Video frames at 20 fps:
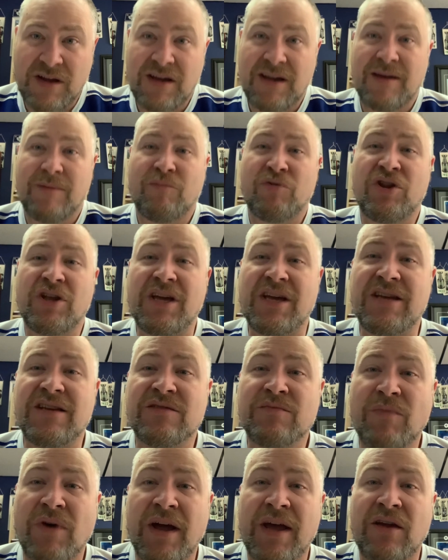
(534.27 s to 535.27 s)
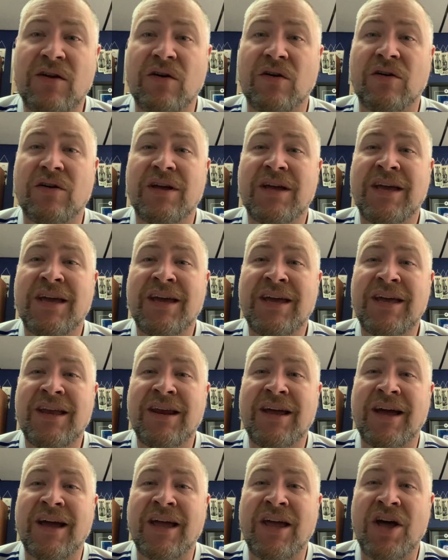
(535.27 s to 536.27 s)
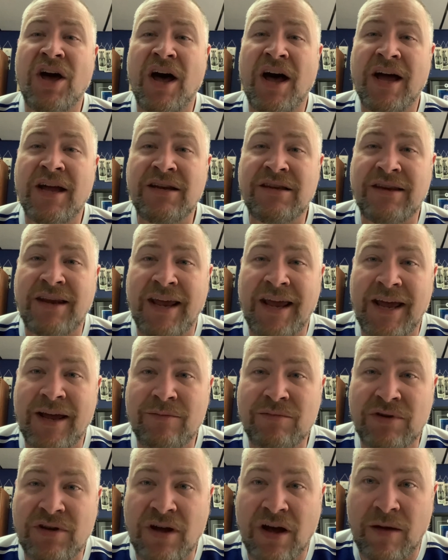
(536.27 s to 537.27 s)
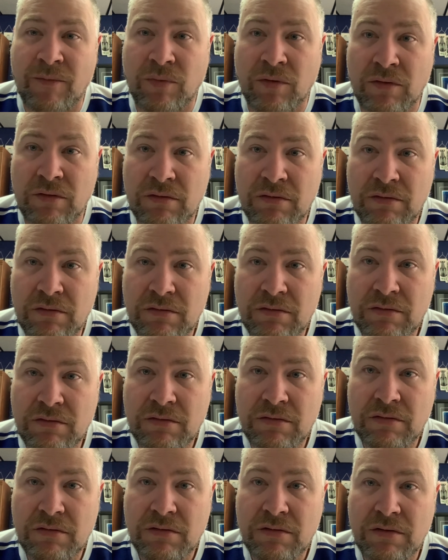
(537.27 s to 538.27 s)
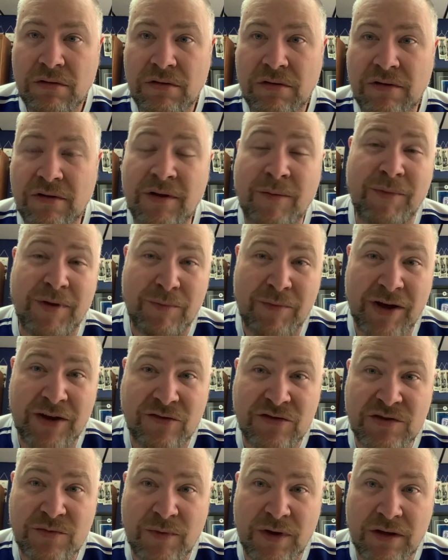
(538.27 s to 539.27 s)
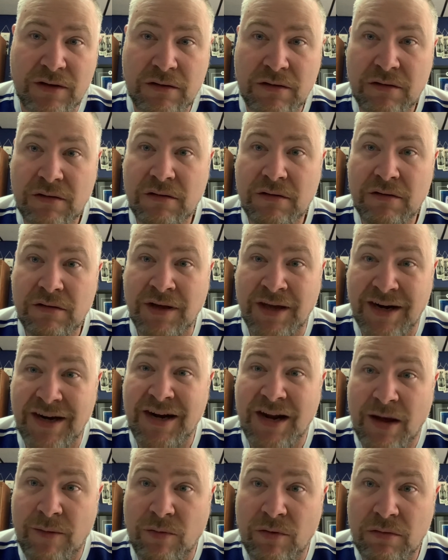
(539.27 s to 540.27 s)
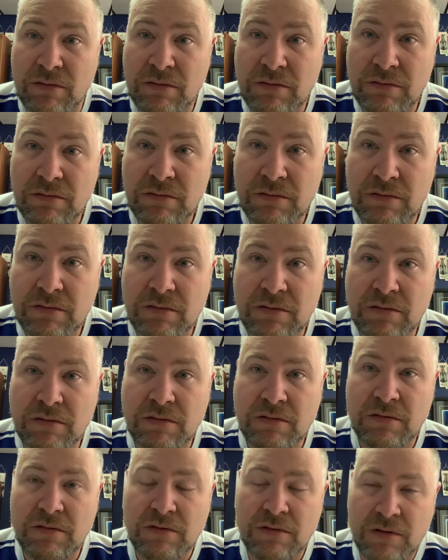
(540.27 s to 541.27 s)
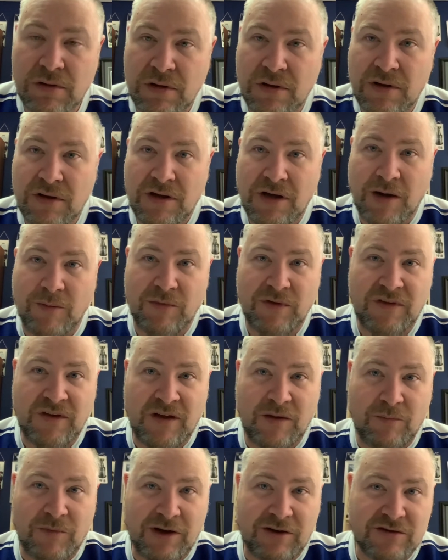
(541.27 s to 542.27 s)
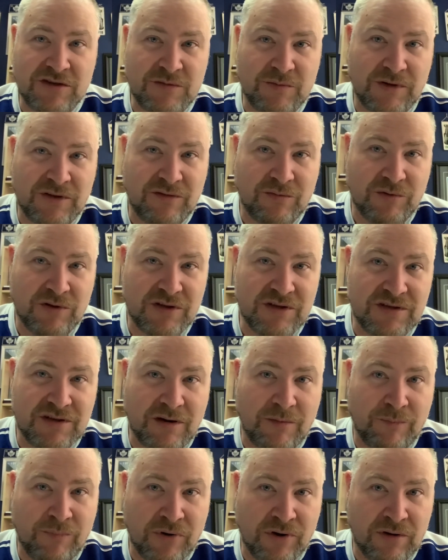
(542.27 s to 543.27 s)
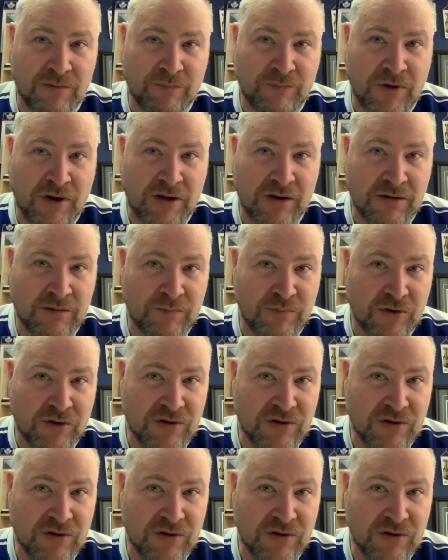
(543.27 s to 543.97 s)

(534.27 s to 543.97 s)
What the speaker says: Please, Michael, hit a goddamn double. I mean, Michael Smith. Hit a double. I'm going to take Michael Smith to win this in a barn burner